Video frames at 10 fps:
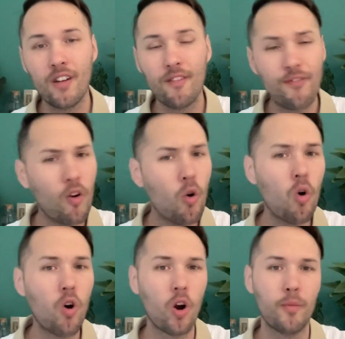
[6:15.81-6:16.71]

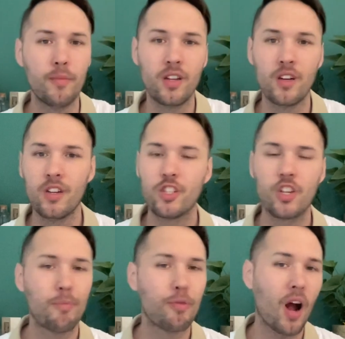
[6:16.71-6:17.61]
formed
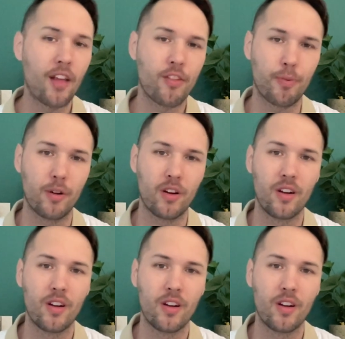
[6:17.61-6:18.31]
shall prosper.